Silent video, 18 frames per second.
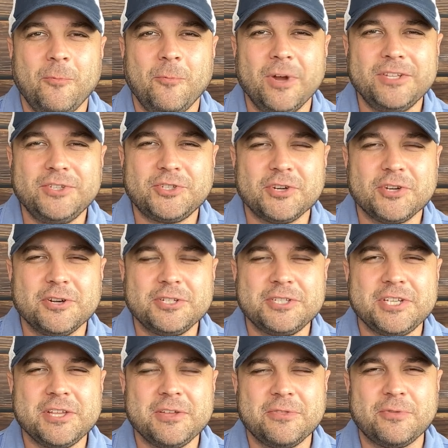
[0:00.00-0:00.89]
When
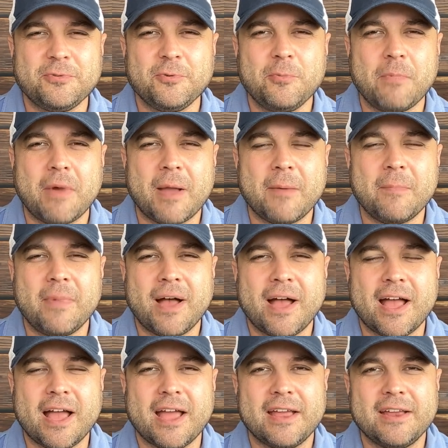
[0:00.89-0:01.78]
searching through my
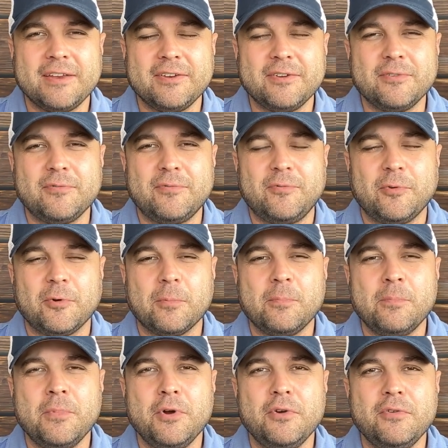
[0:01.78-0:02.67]
mind for
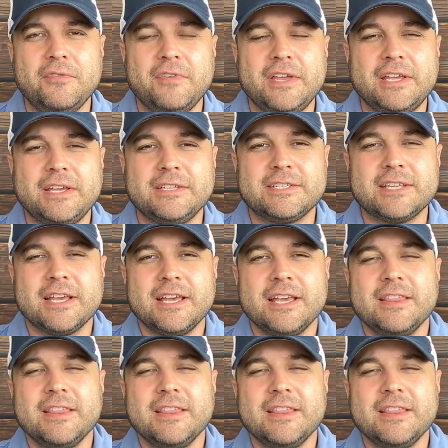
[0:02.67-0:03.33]
movies